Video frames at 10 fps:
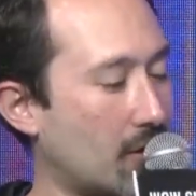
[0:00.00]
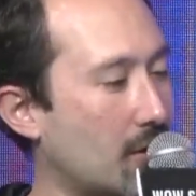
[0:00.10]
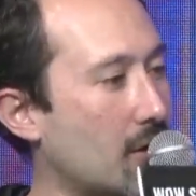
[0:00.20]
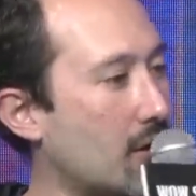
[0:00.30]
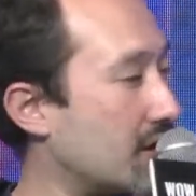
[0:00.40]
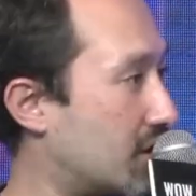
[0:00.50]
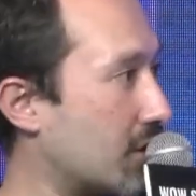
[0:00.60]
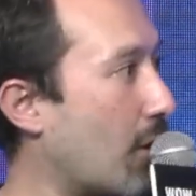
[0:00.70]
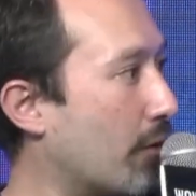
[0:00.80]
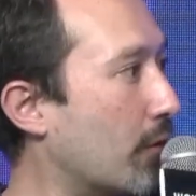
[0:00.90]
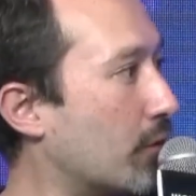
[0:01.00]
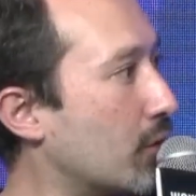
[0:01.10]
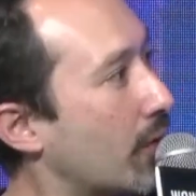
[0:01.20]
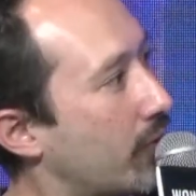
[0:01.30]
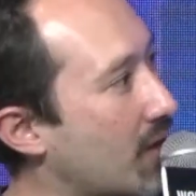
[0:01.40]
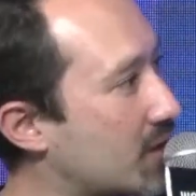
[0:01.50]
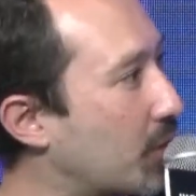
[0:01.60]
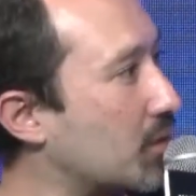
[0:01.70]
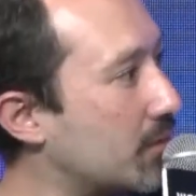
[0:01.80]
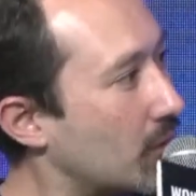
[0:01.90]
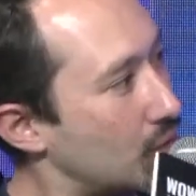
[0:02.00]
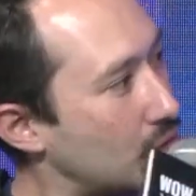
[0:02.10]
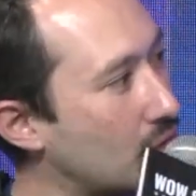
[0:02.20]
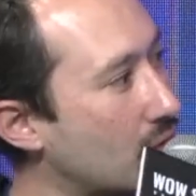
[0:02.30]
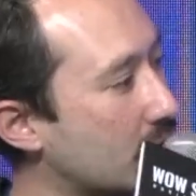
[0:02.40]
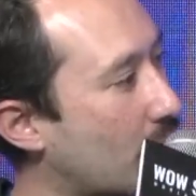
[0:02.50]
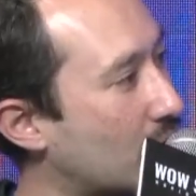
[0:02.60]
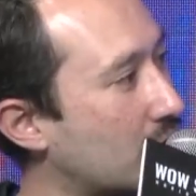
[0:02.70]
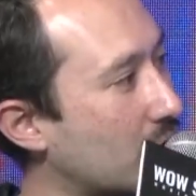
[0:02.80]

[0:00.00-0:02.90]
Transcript: it's an overview of what's possible to do with blockchain.